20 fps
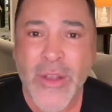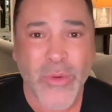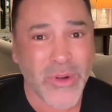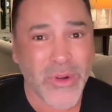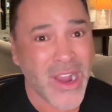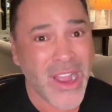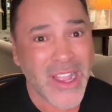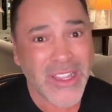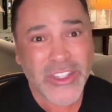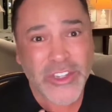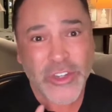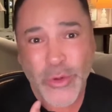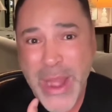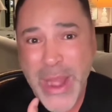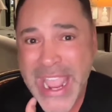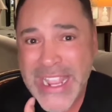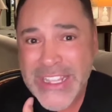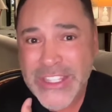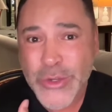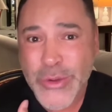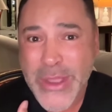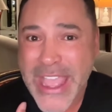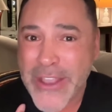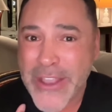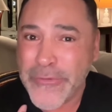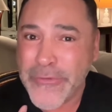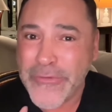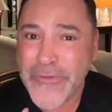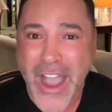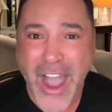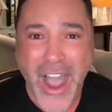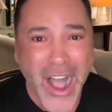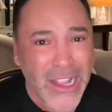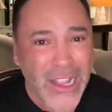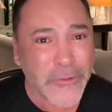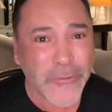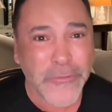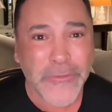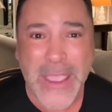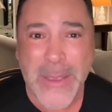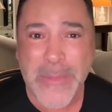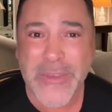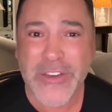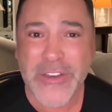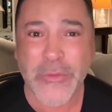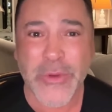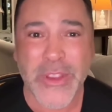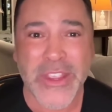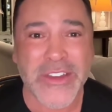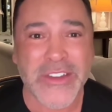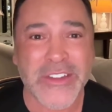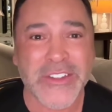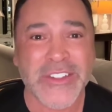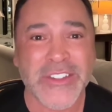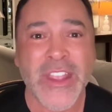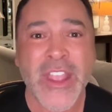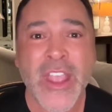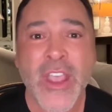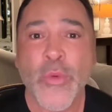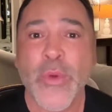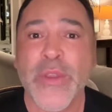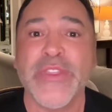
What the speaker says: were on track to have Hall of Fame careers